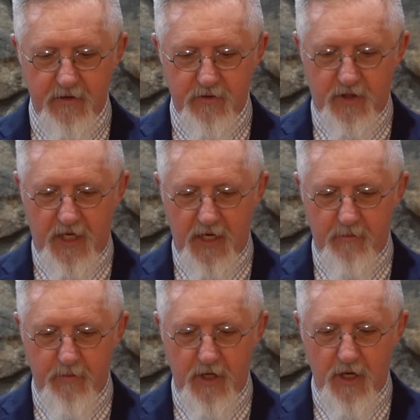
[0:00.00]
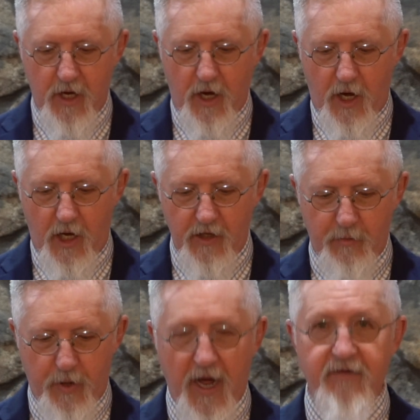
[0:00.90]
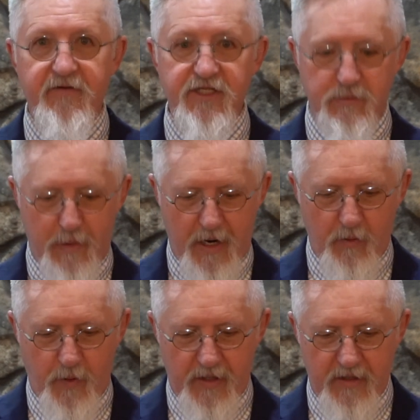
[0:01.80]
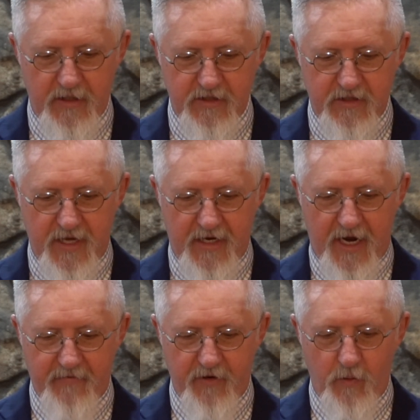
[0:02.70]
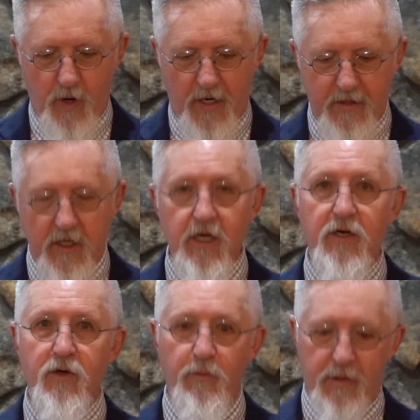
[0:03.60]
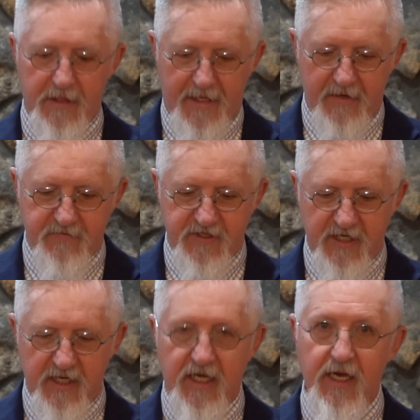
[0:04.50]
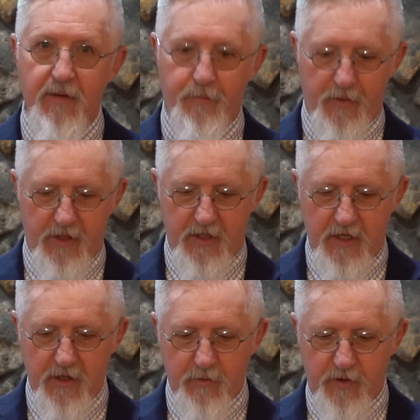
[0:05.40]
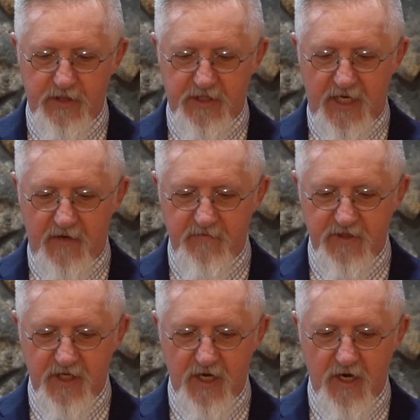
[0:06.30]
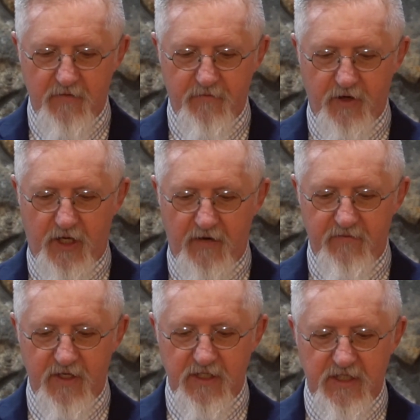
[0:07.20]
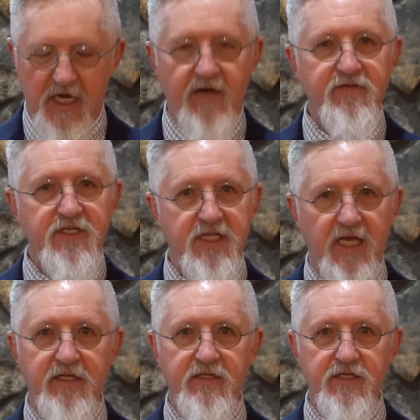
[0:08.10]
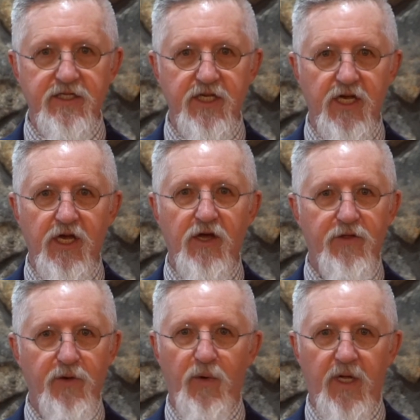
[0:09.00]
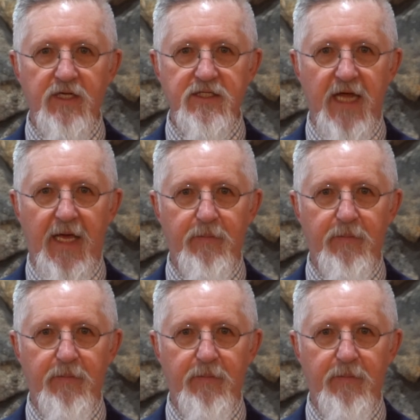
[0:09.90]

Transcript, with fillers: To him all the prophets bear witness that everyone who believes in him receives forgiveness of sins through his name.